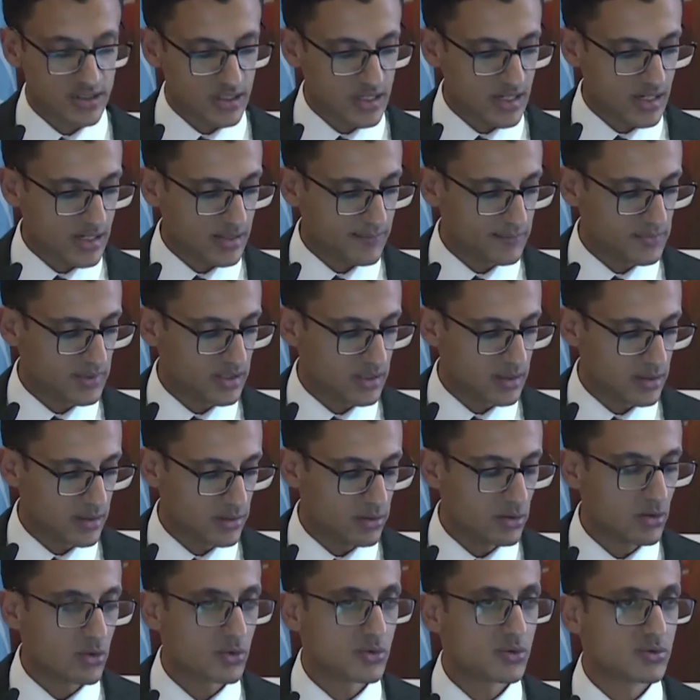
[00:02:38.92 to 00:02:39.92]
can
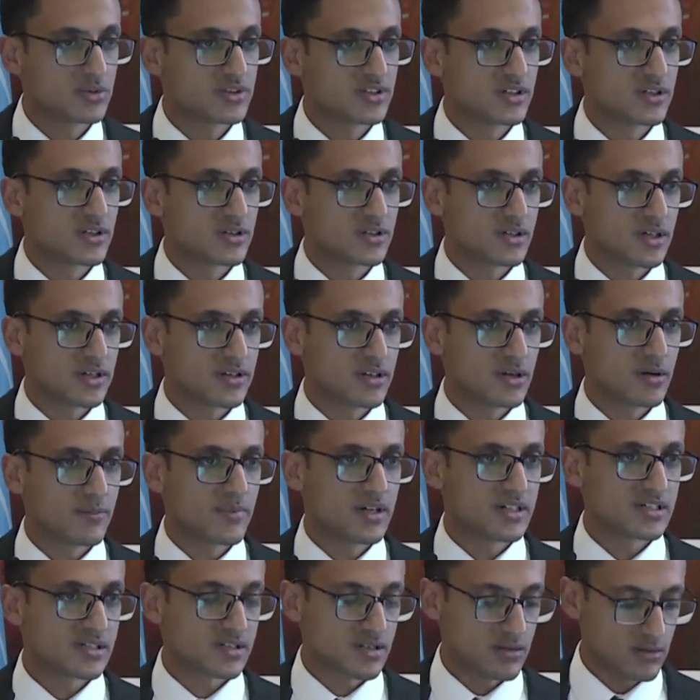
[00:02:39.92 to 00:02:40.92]
know their
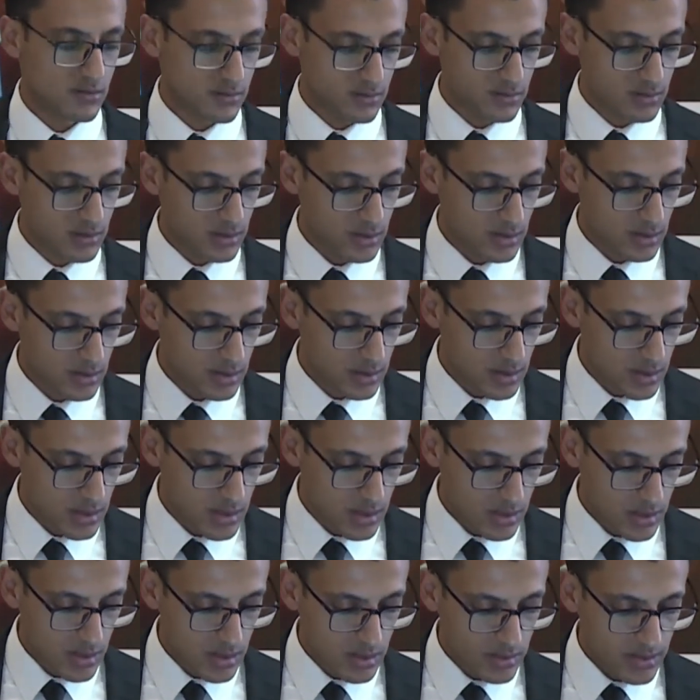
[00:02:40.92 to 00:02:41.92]
best.
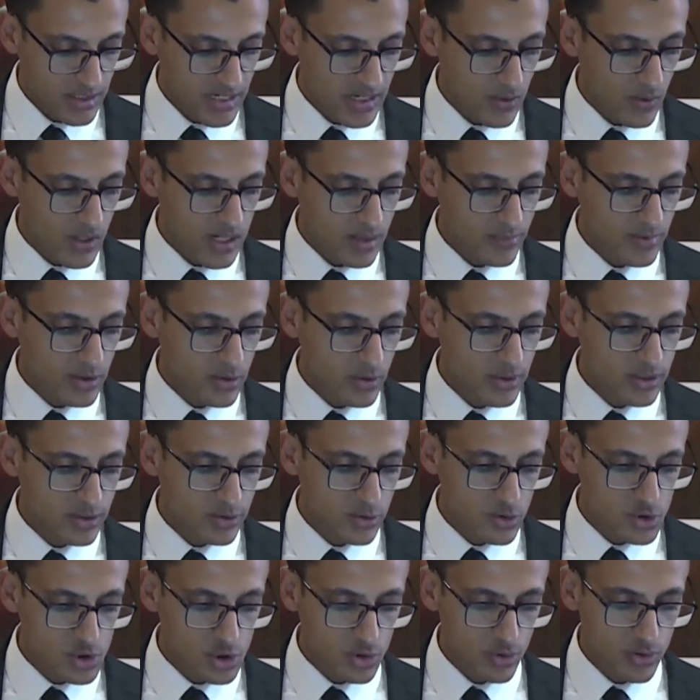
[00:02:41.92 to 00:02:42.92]
Now I'm going
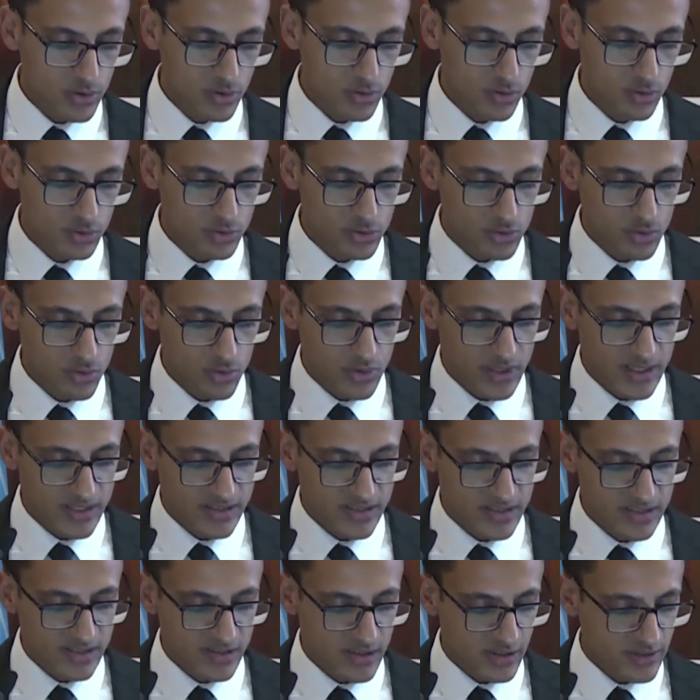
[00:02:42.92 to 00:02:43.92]
to show you two
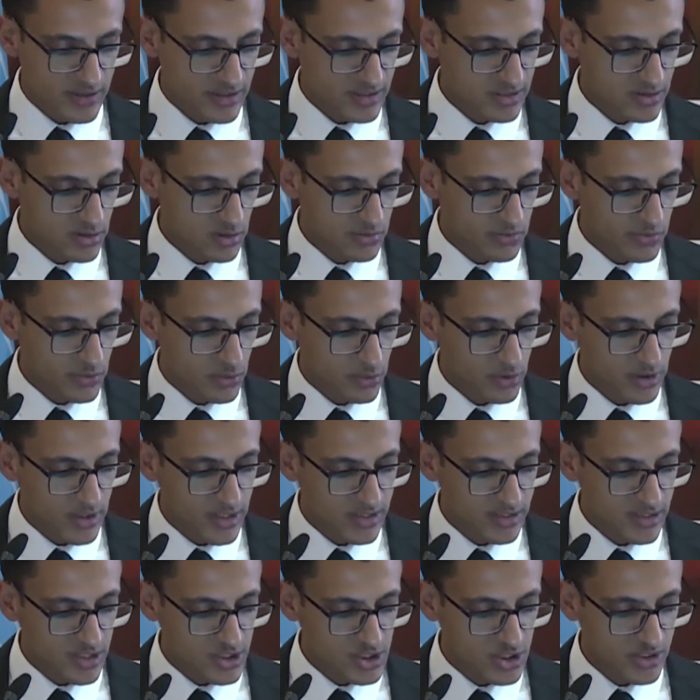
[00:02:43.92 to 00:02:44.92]
case studies of
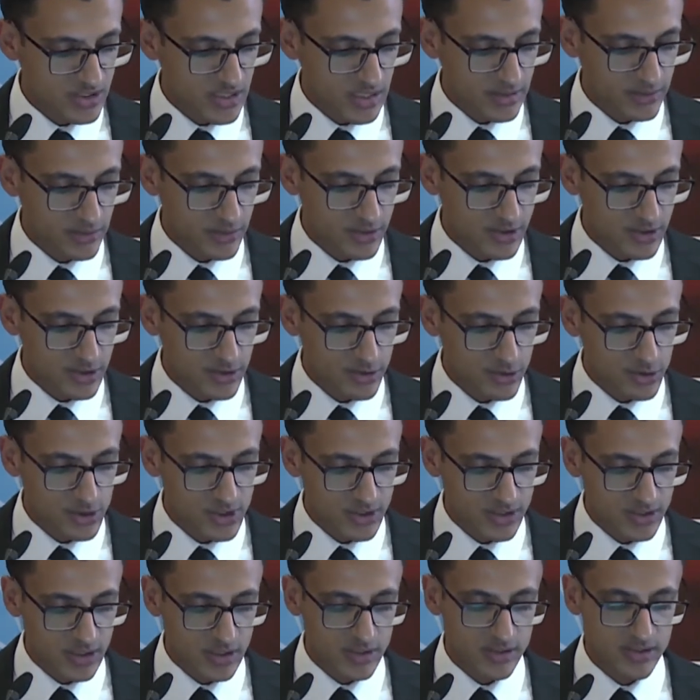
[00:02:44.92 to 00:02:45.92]
organizations and
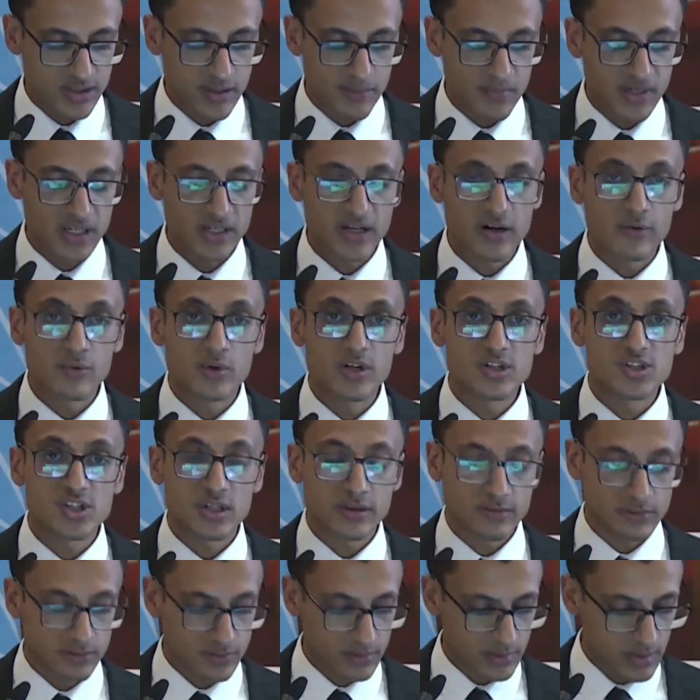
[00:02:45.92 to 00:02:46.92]
institutions in the MENA
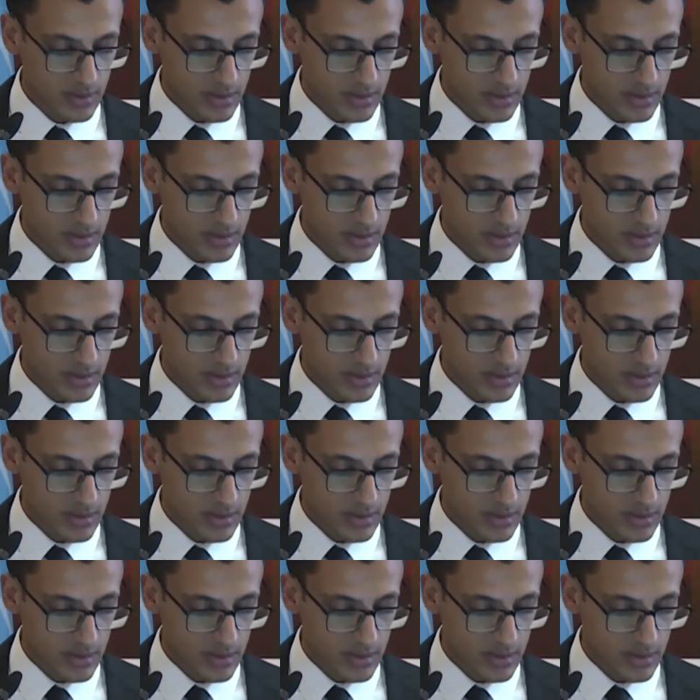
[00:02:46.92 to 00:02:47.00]
region